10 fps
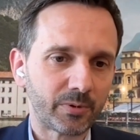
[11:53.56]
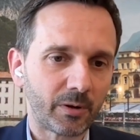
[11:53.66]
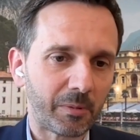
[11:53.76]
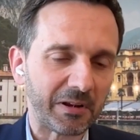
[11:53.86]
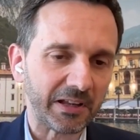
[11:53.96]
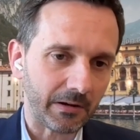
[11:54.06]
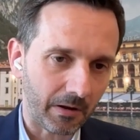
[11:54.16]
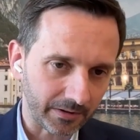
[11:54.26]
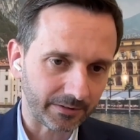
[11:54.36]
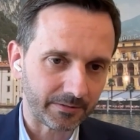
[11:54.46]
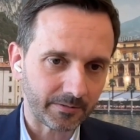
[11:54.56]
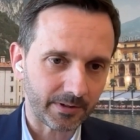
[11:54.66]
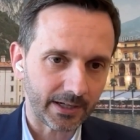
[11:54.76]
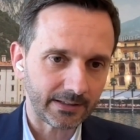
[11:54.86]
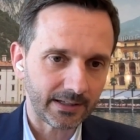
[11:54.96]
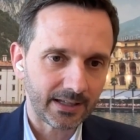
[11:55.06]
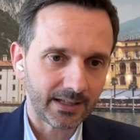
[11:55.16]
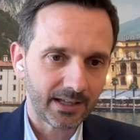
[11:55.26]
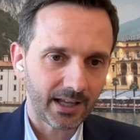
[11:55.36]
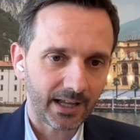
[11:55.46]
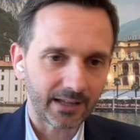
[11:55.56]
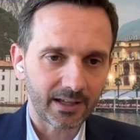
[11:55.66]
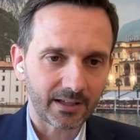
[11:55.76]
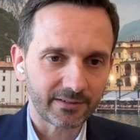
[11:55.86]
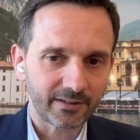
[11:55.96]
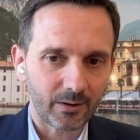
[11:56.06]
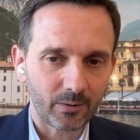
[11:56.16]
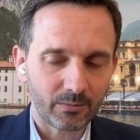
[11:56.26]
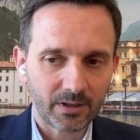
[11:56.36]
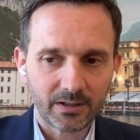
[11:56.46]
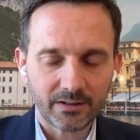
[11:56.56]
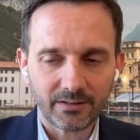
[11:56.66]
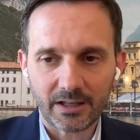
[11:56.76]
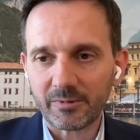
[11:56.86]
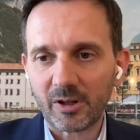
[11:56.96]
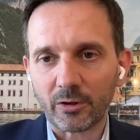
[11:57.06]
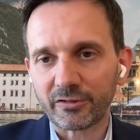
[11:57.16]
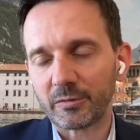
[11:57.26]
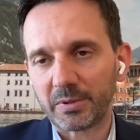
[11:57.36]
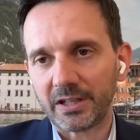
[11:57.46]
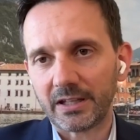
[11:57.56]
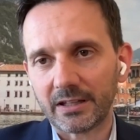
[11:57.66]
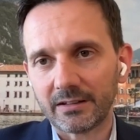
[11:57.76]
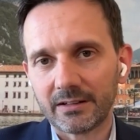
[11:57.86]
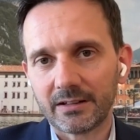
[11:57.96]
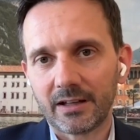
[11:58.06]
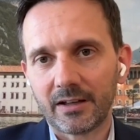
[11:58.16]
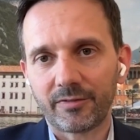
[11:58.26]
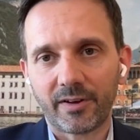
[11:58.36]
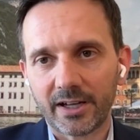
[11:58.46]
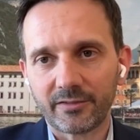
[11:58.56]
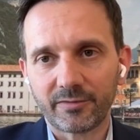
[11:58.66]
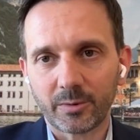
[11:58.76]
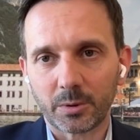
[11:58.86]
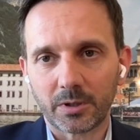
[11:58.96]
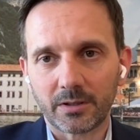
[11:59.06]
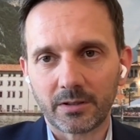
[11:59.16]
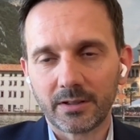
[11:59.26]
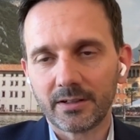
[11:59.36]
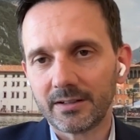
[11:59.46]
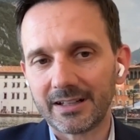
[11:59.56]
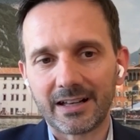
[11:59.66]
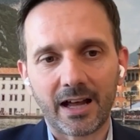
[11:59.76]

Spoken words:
Probably not, right? And so there will also be a fight for the